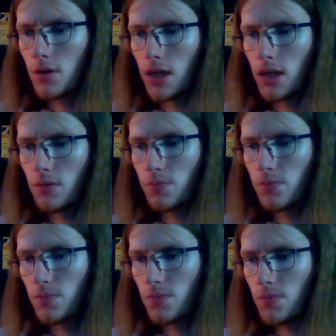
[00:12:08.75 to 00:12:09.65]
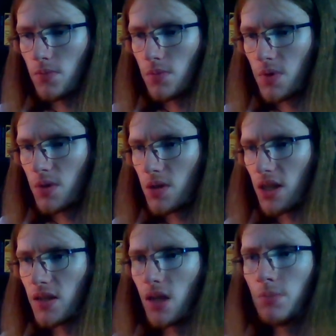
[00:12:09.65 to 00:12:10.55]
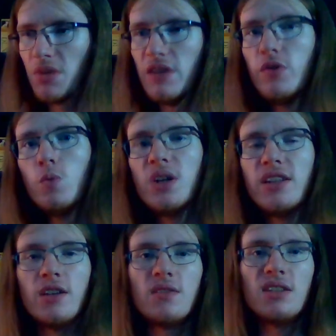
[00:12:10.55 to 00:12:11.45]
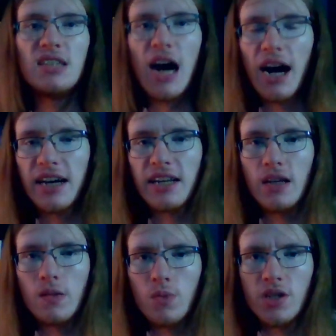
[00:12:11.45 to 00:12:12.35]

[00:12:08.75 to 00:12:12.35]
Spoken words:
and he said some, even when they're dying,